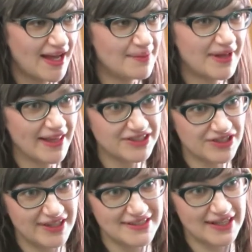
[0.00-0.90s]
I'm a
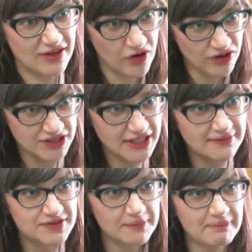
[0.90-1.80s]
lecturer in
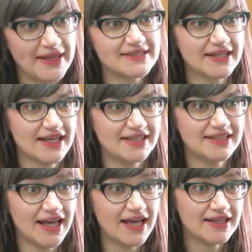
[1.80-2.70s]
psychology, so I'm based in
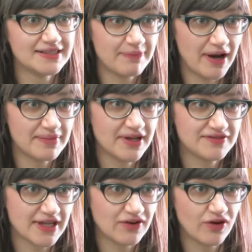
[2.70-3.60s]
the Department of
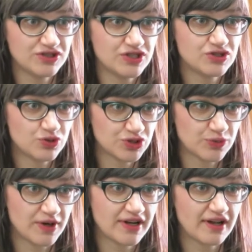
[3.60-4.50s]
Psychology,
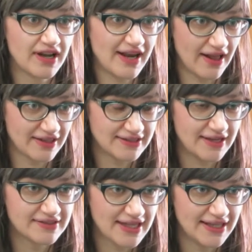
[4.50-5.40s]
Social Work and Allied
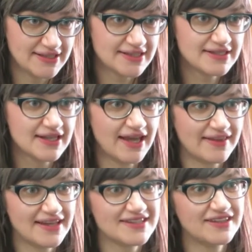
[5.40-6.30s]
Health Sciences, and
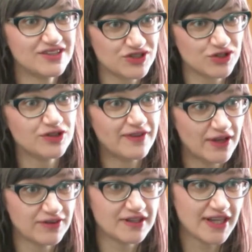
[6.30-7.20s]
that's in the School of
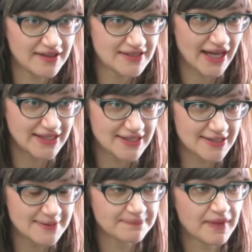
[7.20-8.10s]
Health and Life
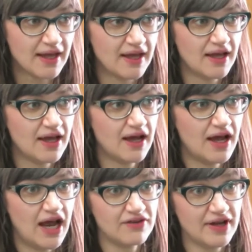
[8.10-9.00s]
Sciences.
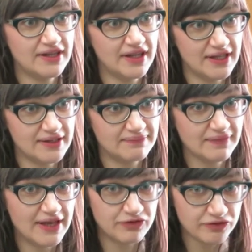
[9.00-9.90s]
I run the
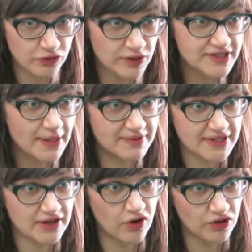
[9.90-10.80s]
Level 4
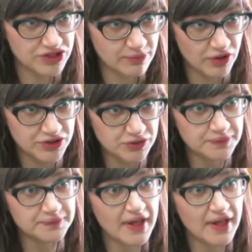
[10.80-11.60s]
cyberpsychology module.